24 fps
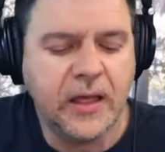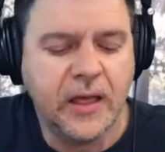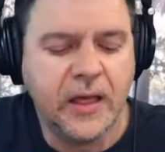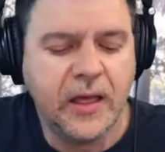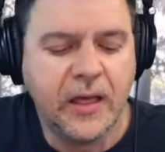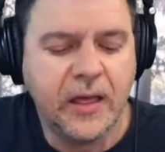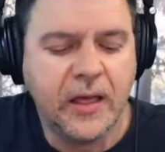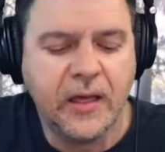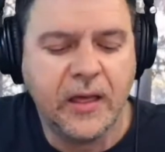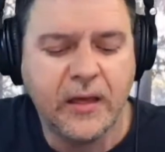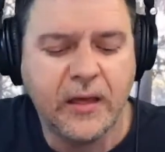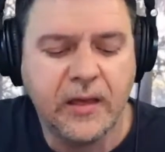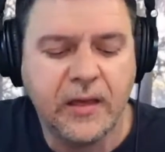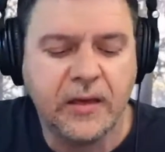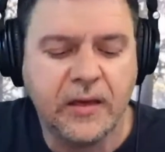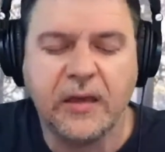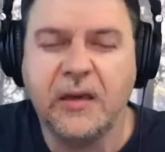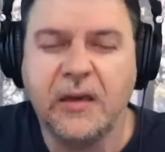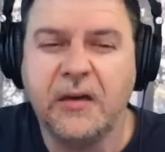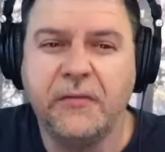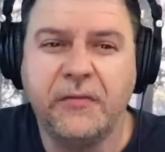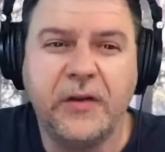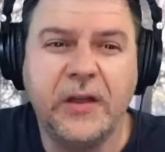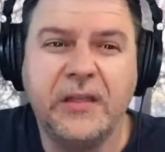
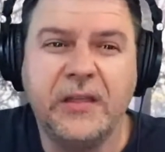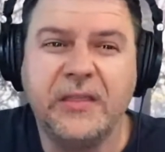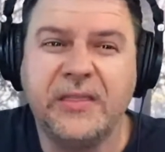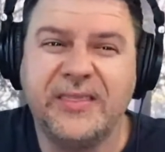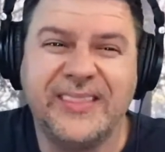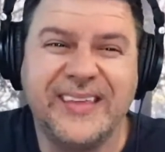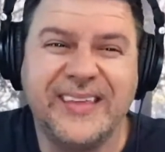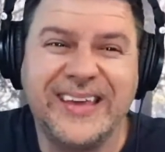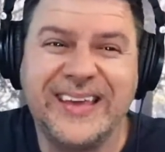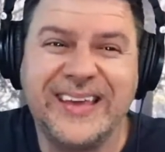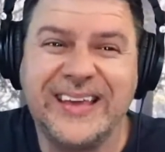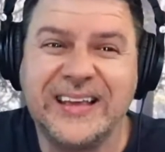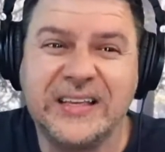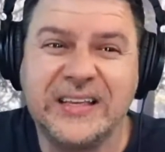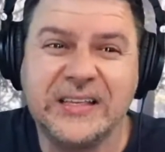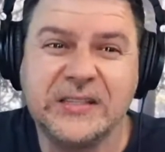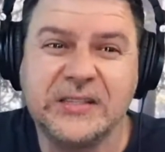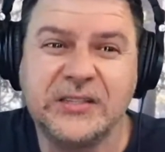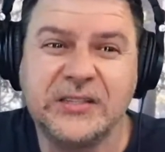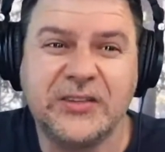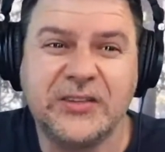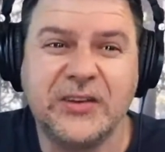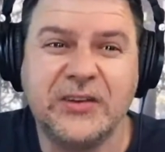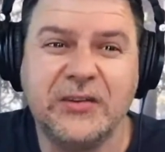like
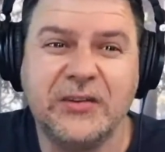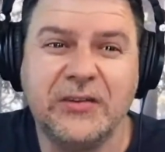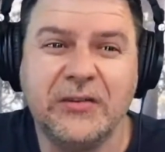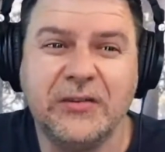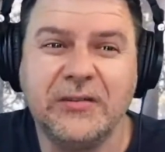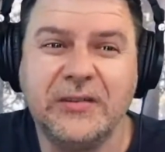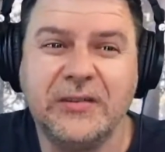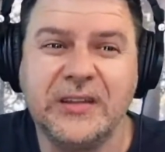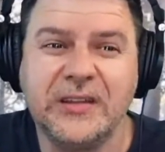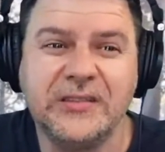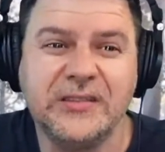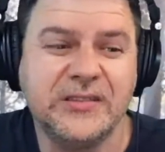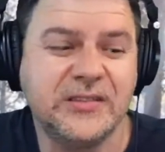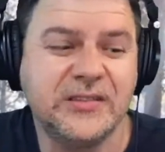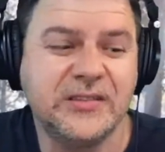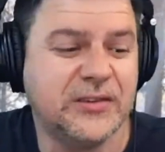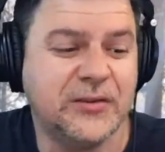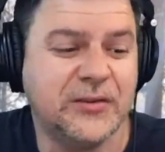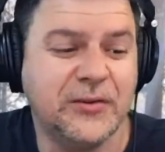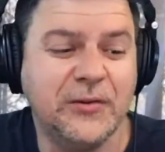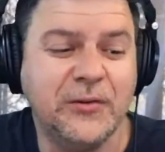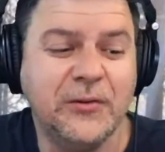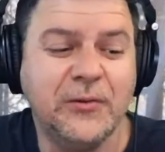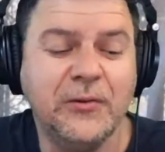everything's turned
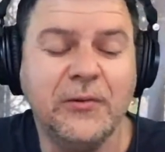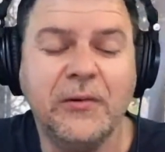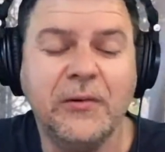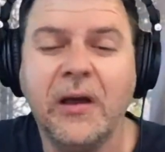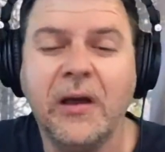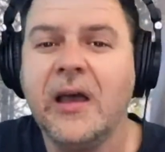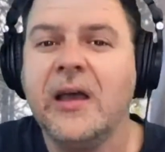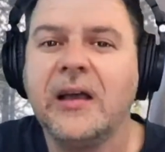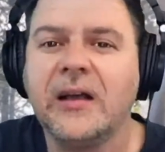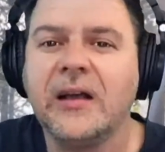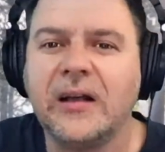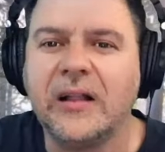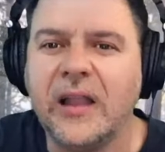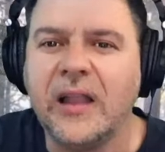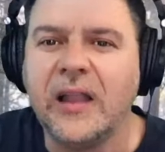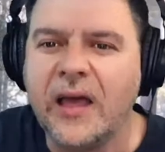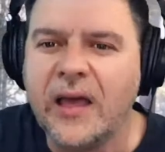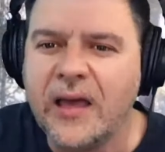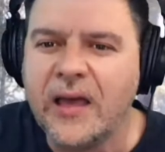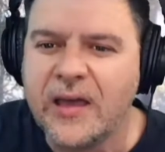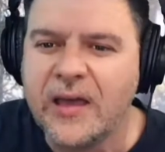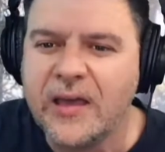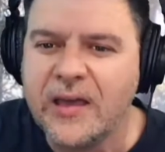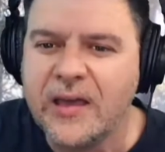into glass.